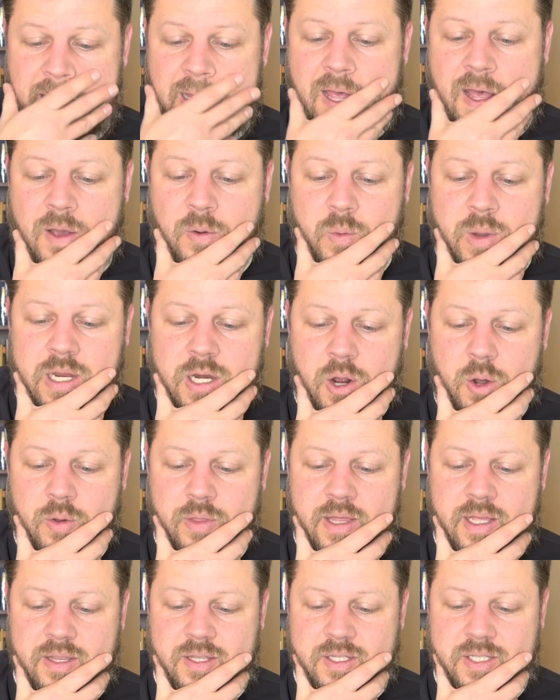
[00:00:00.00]
Uh, we know
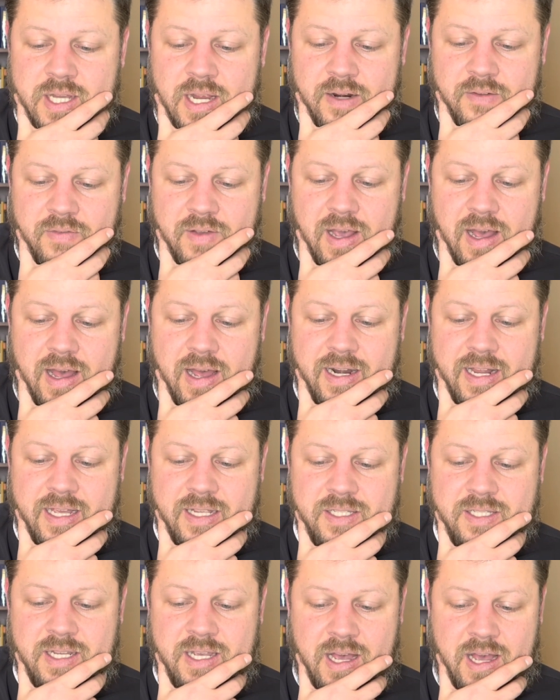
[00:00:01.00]
that the Son of God
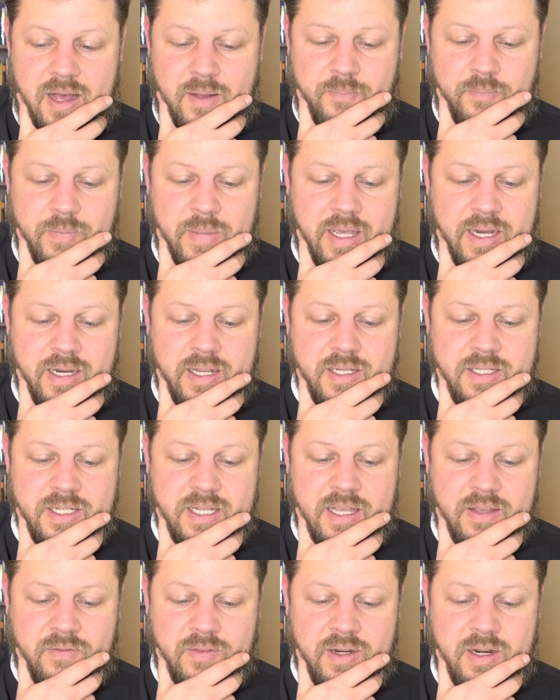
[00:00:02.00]
has come and has
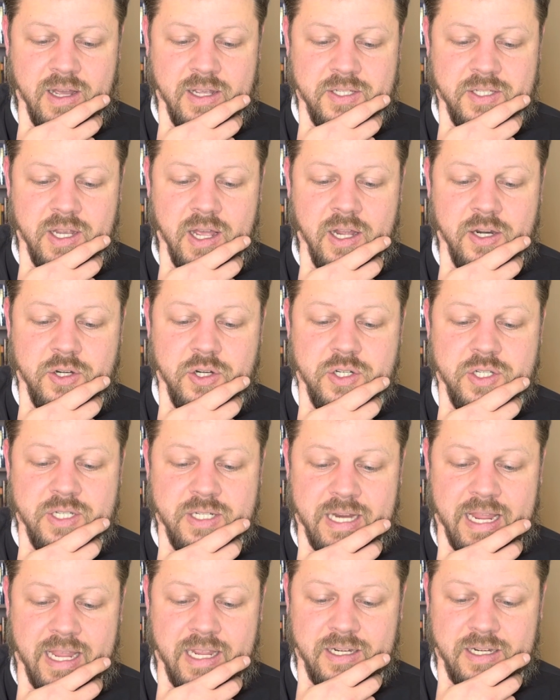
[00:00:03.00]
given us
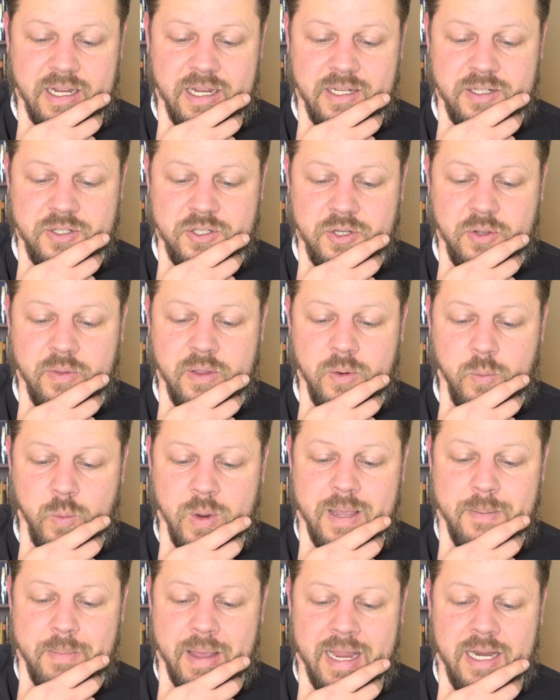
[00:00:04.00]
understanding so that
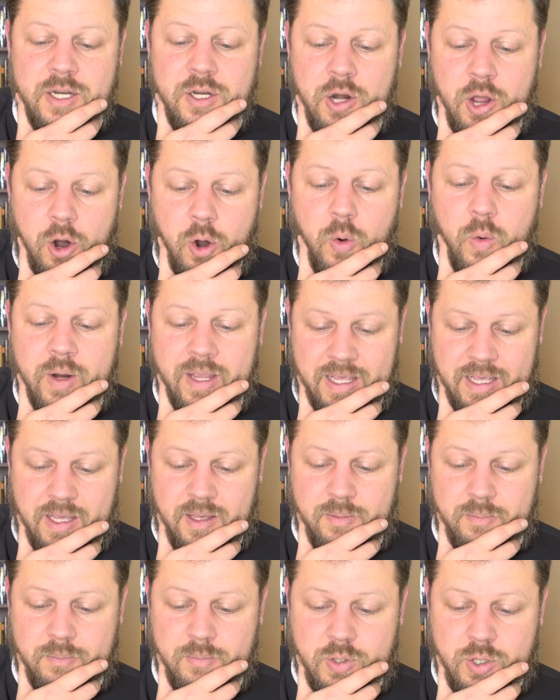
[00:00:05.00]
we may know
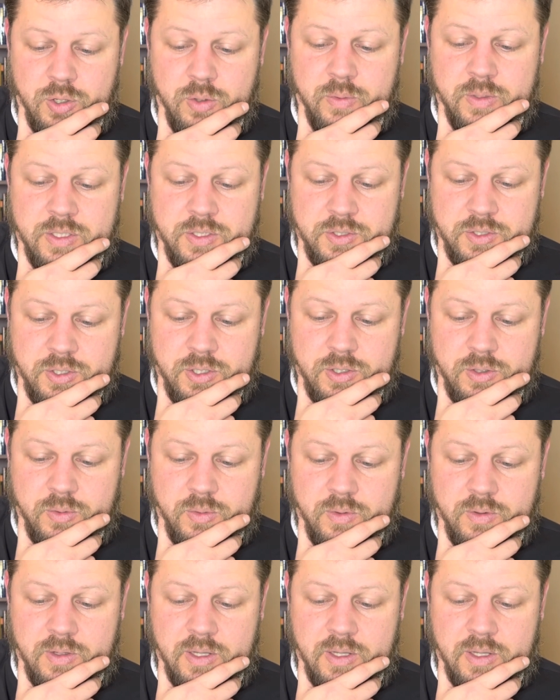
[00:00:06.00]
him who is true,